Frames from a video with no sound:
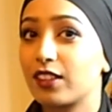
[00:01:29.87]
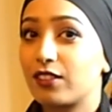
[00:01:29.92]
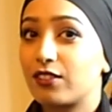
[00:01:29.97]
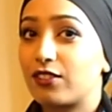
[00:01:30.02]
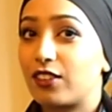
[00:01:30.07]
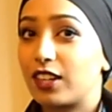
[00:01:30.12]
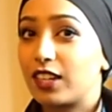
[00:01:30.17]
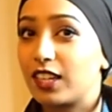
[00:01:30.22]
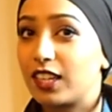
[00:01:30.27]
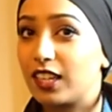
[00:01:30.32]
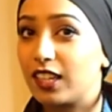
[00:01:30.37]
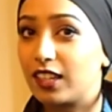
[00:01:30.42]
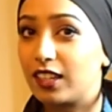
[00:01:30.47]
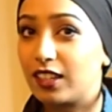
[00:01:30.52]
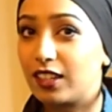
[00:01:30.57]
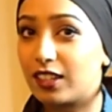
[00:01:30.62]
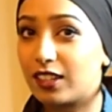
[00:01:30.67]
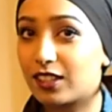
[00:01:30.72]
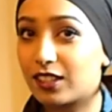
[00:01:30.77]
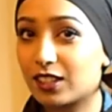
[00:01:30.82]
funny
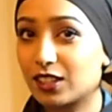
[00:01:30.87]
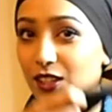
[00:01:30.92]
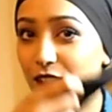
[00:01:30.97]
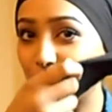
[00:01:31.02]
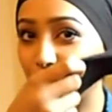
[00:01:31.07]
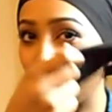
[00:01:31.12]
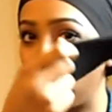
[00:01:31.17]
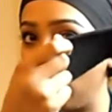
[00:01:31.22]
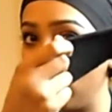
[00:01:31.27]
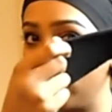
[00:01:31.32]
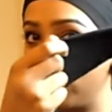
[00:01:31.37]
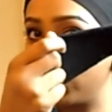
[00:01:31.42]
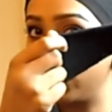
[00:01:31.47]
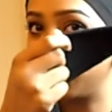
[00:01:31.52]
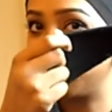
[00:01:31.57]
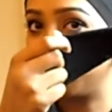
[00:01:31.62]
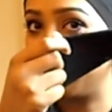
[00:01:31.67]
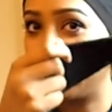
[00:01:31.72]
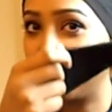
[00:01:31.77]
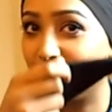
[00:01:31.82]
crotch
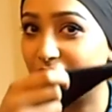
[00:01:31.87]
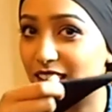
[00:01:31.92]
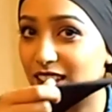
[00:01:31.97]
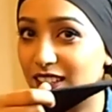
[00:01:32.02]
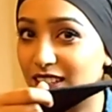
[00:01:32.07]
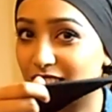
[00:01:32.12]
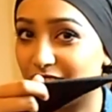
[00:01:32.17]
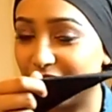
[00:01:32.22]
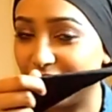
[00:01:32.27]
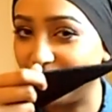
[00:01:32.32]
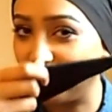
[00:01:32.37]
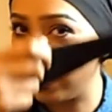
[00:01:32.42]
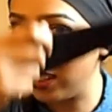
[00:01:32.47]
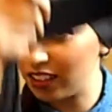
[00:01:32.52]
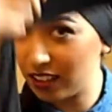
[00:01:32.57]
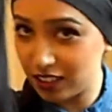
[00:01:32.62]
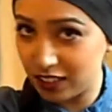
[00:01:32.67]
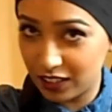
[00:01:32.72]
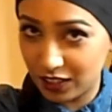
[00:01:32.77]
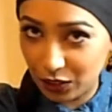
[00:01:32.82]
bit here.
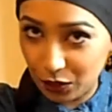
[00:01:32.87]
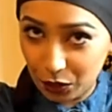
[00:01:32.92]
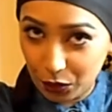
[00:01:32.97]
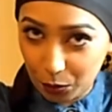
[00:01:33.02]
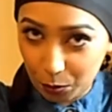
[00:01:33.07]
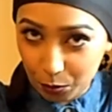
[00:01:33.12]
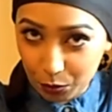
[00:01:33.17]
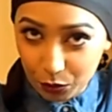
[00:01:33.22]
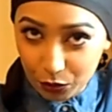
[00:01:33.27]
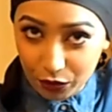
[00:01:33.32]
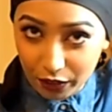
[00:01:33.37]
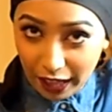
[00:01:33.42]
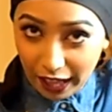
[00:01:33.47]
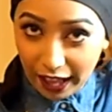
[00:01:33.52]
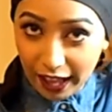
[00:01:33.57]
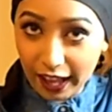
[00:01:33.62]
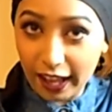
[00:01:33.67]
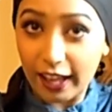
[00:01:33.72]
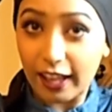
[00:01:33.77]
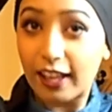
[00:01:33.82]
So you put that